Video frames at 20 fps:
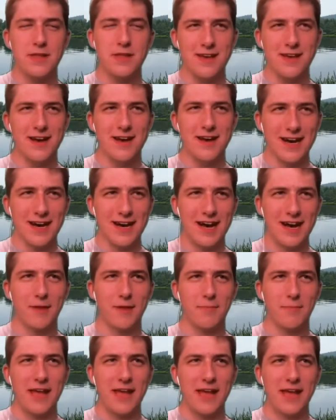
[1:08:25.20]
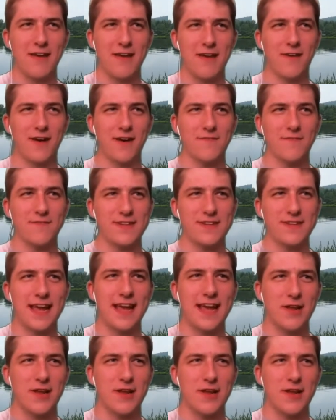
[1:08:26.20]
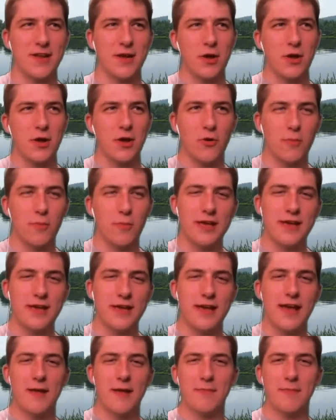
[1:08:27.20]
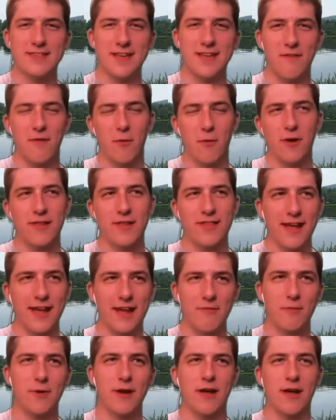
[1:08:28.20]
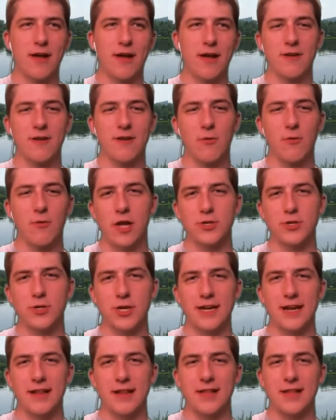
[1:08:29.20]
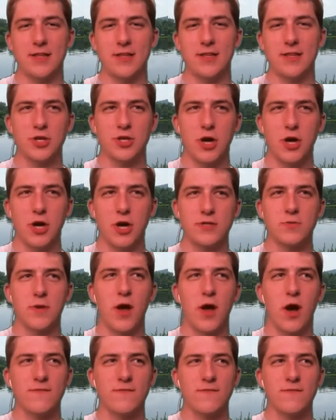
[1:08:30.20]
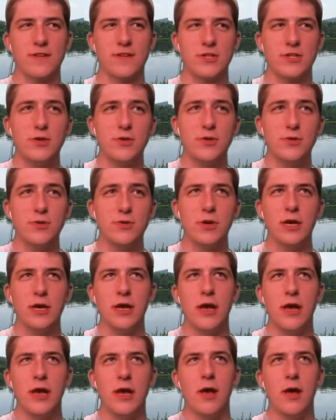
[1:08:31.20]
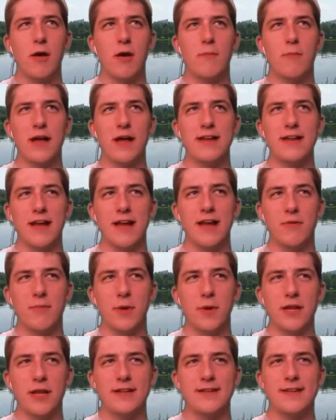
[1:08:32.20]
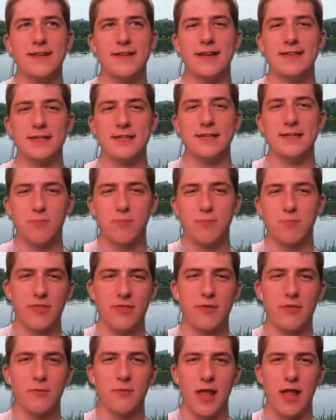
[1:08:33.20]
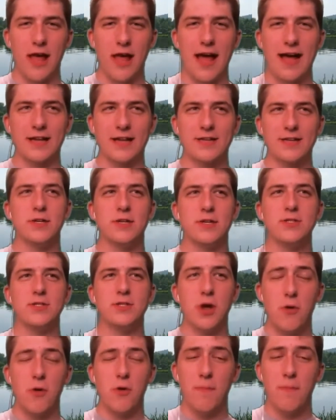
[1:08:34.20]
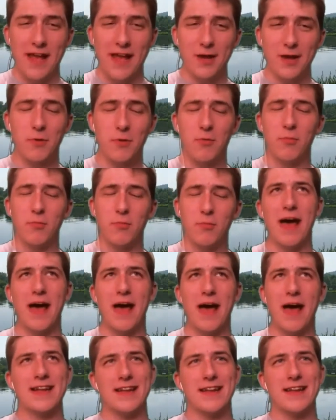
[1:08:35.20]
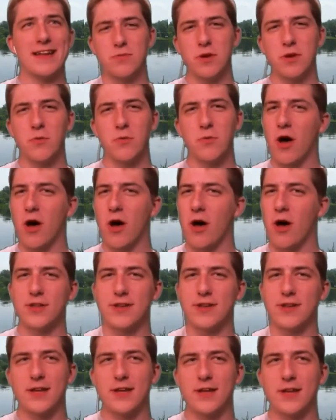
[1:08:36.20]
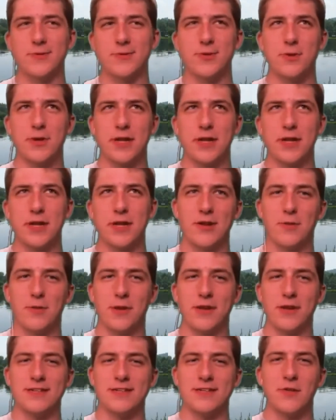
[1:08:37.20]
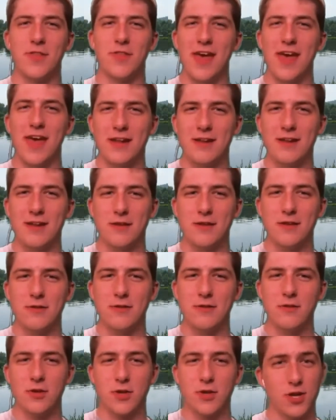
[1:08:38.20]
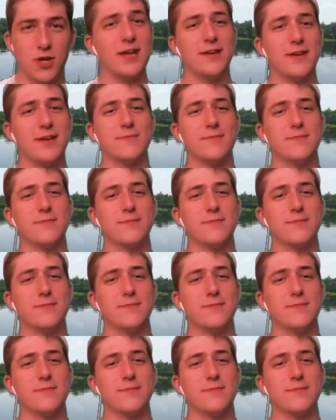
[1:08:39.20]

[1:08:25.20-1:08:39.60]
Uh, on behalf of Dan, Colby, and myself, I want to thank everyone out there for watching, and I'll end the show as we often do by reminding everybody take a deep breath, relax, don't panic. We will be back next week with all the tech news you can handle, but until then, good night.